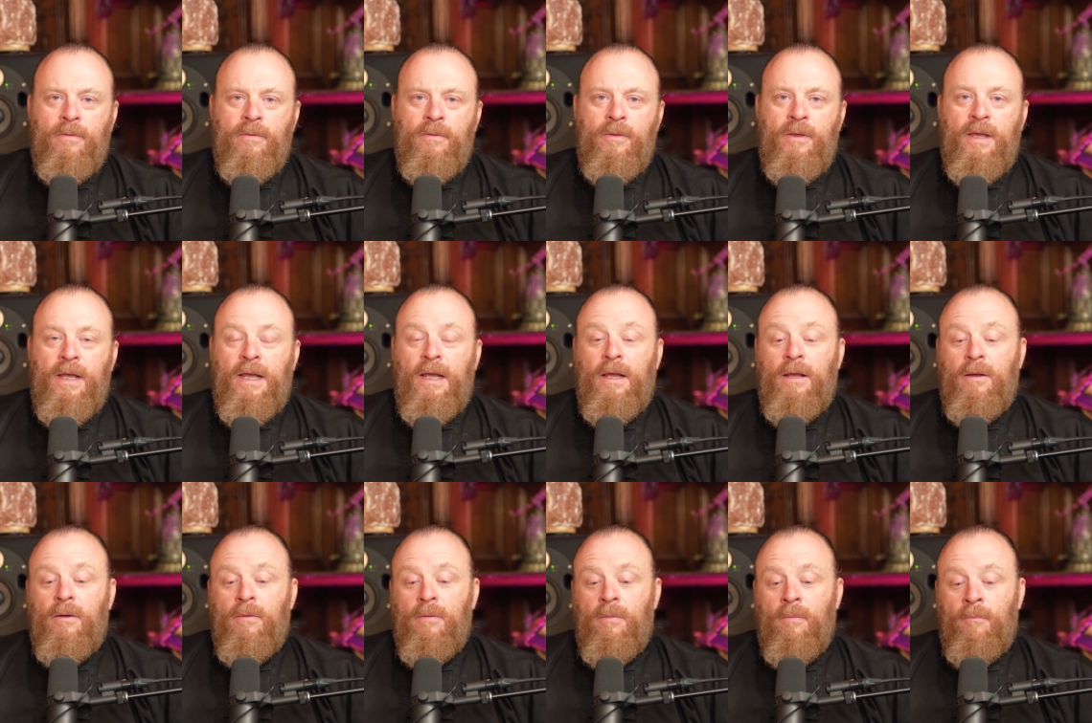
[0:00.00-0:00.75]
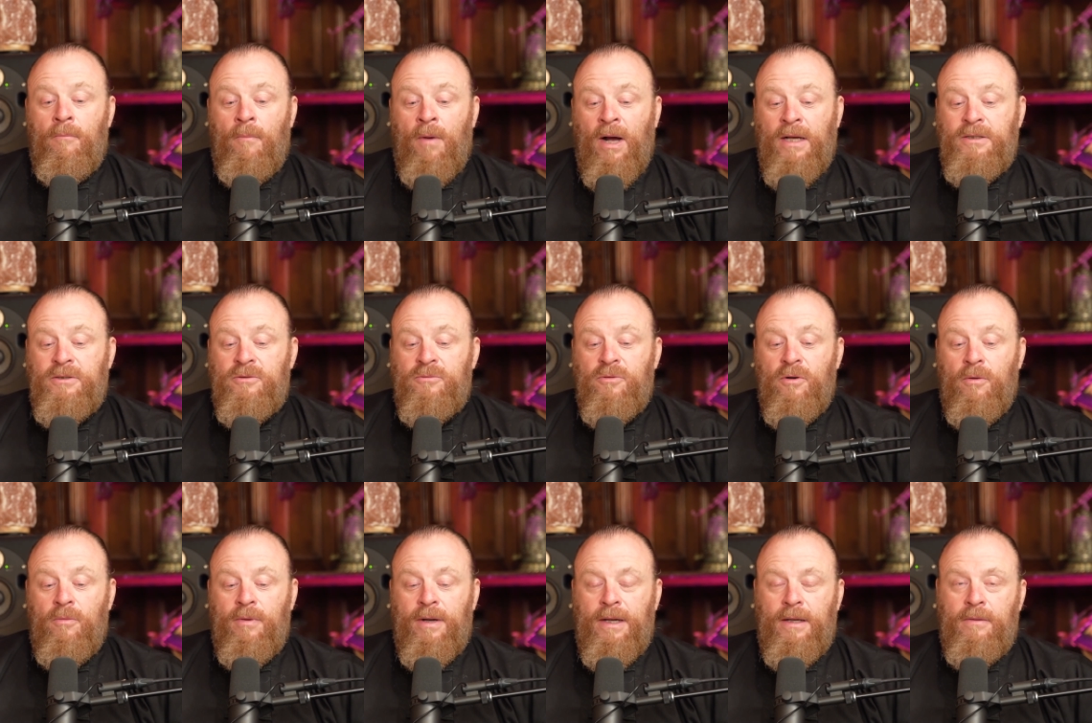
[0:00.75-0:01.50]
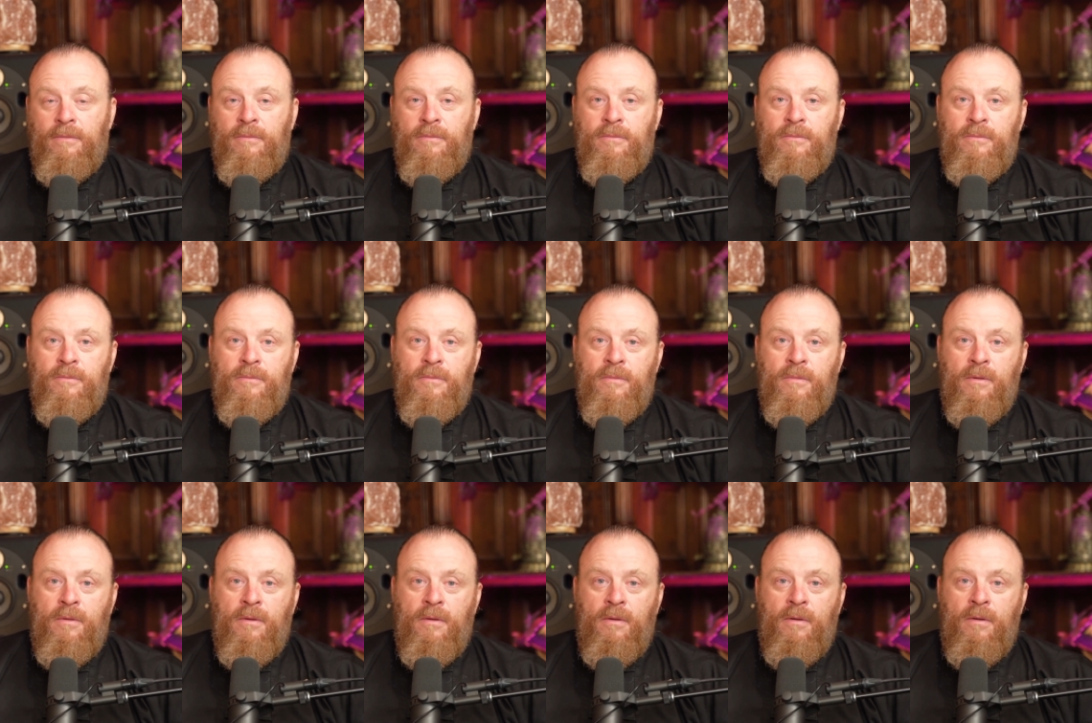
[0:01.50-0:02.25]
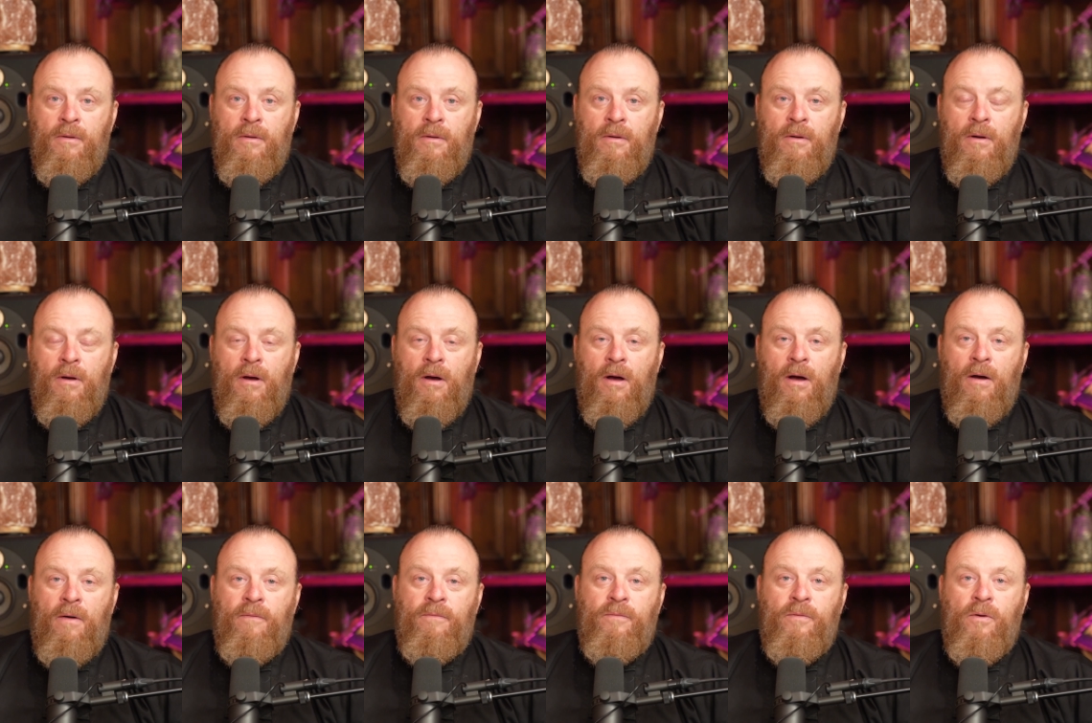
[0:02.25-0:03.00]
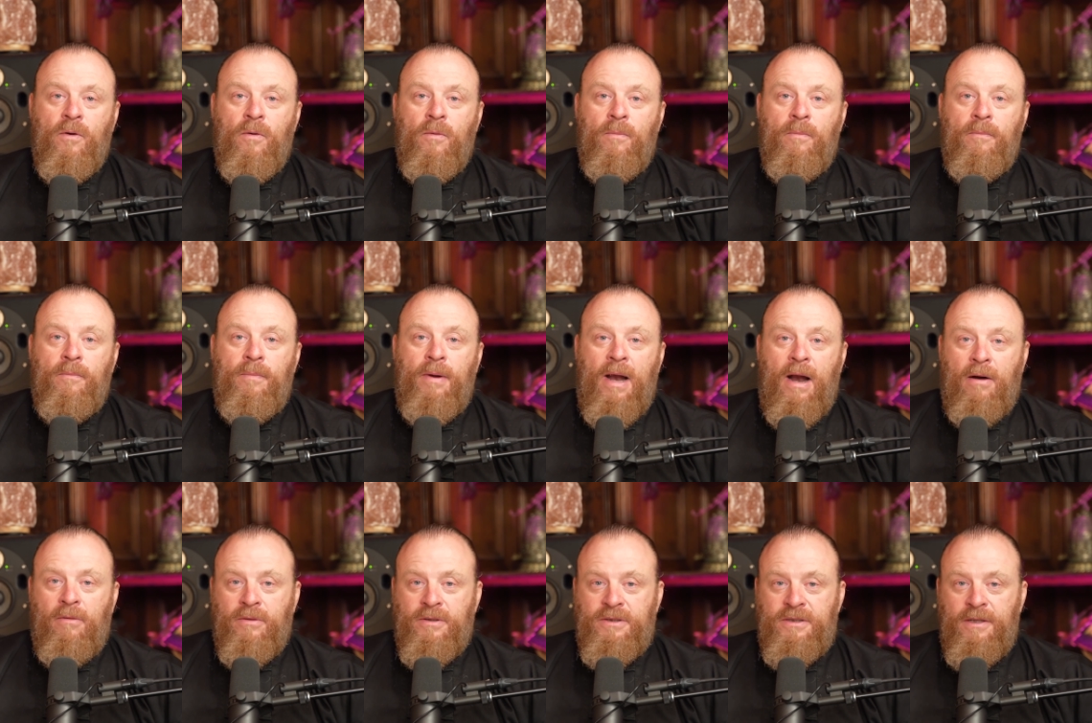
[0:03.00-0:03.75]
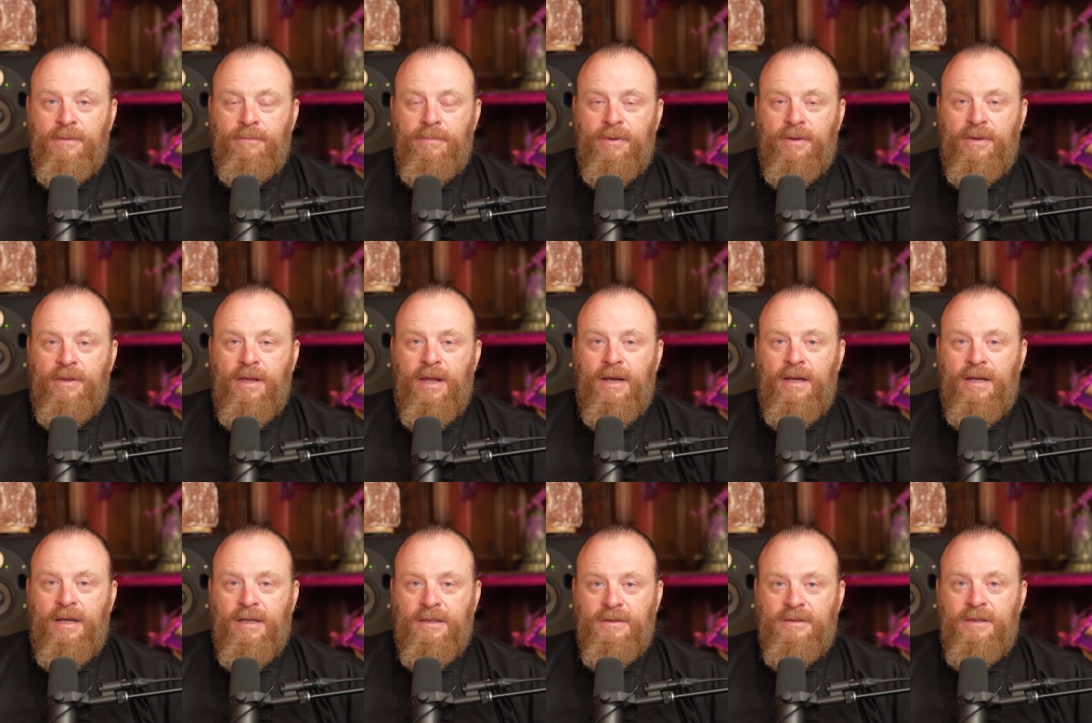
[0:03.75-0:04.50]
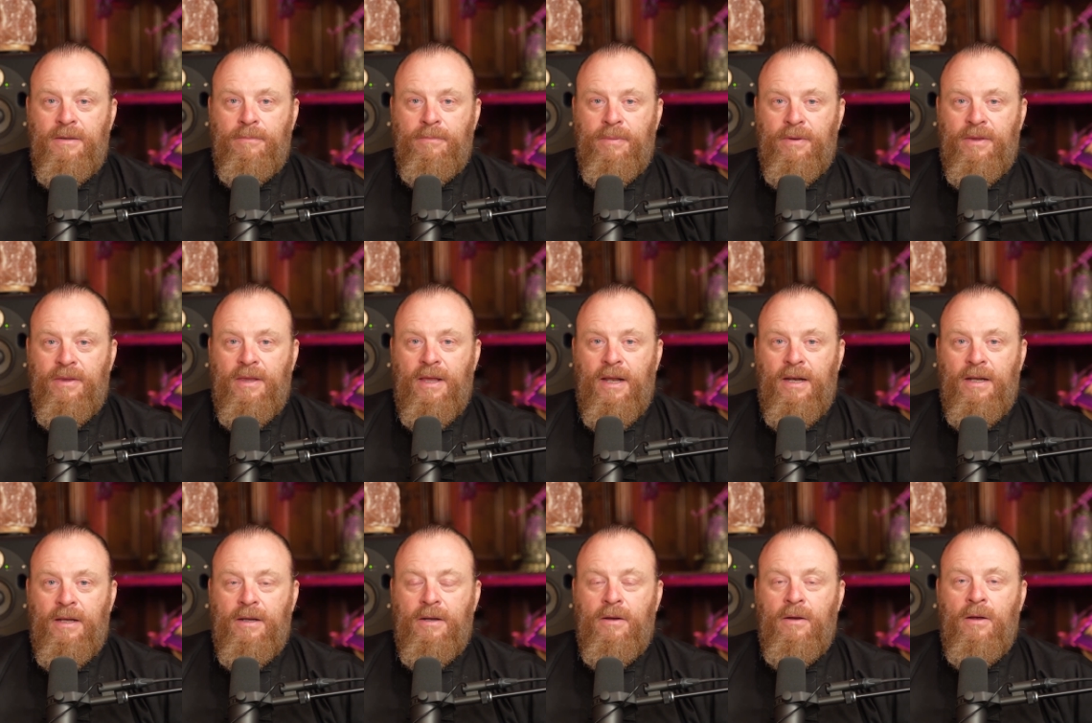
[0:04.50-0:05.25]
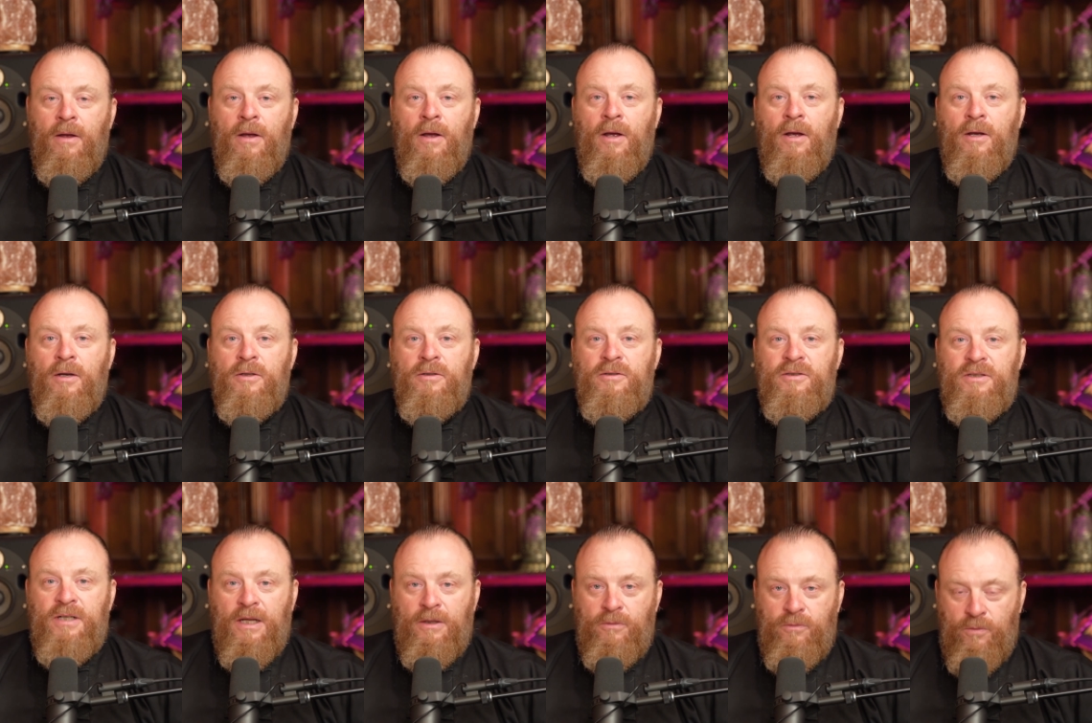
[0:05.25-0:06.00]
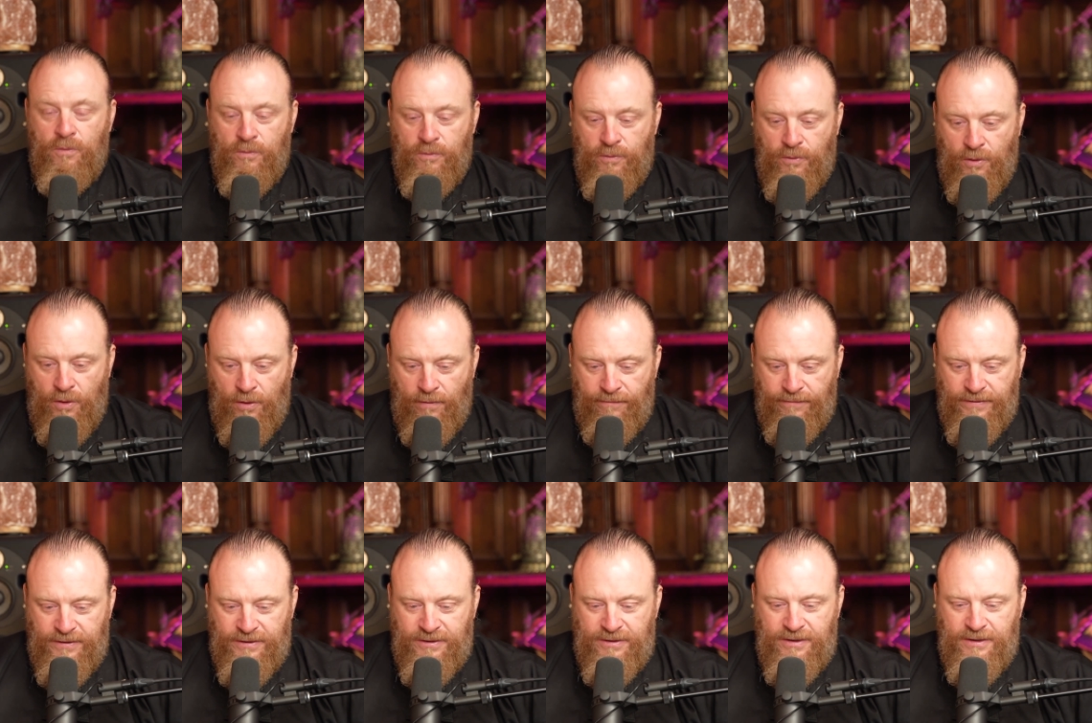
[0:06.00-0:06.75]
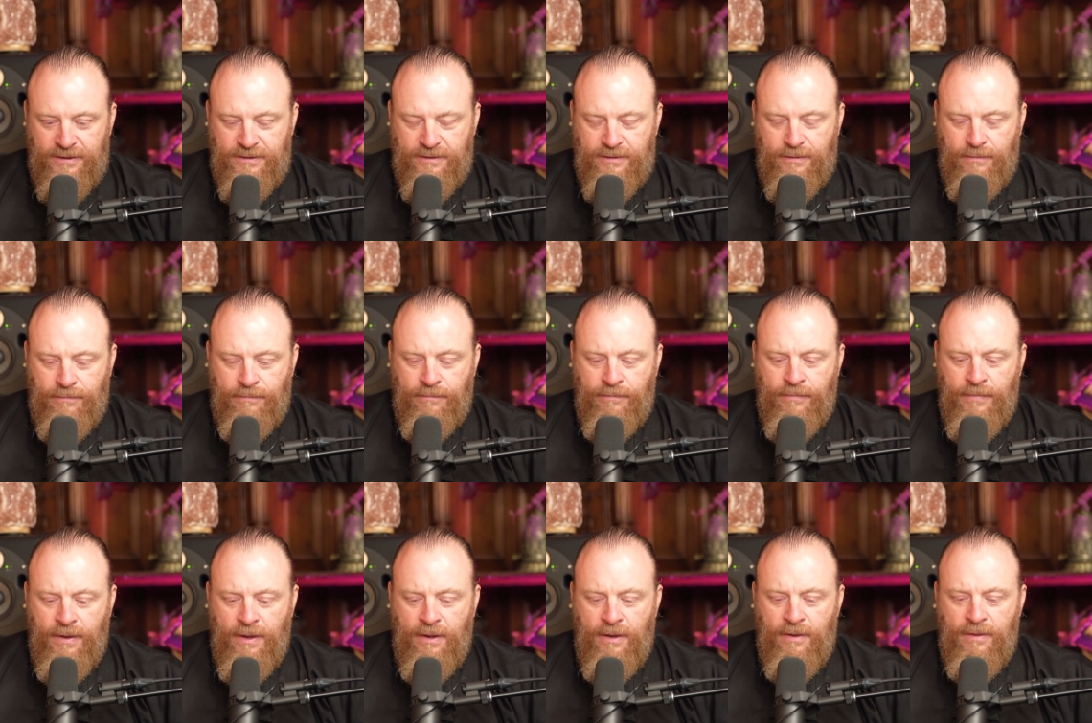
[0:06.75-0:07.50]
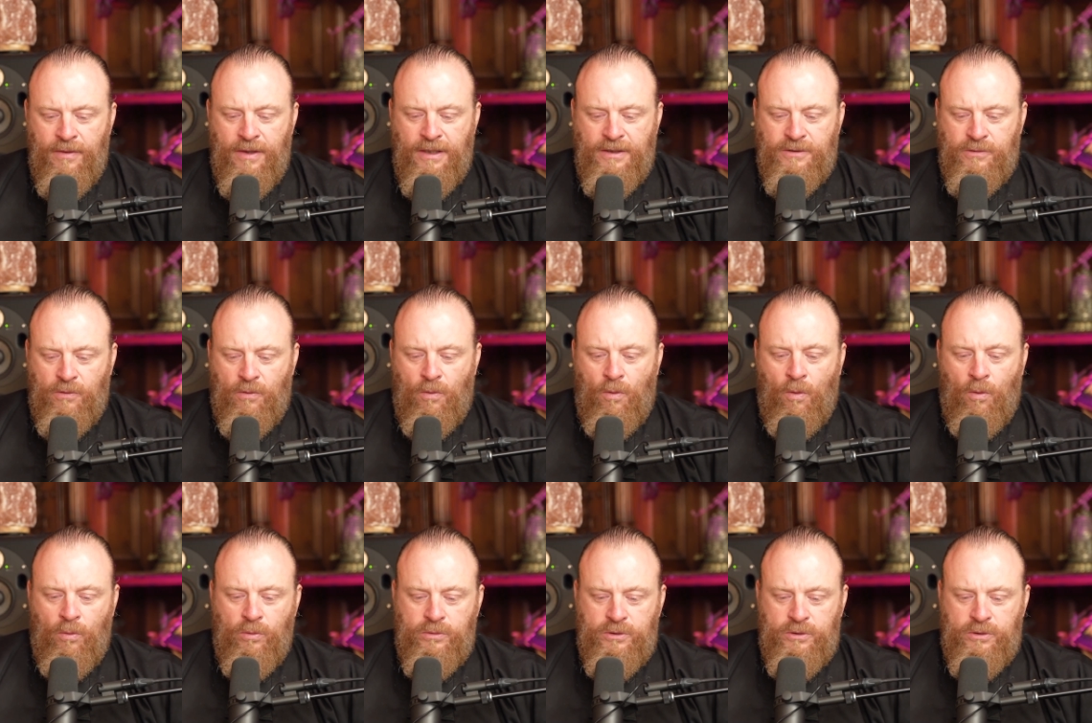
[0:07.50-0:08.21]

the maestroing of your parasympathetic and sympathetic central nervous system. These are all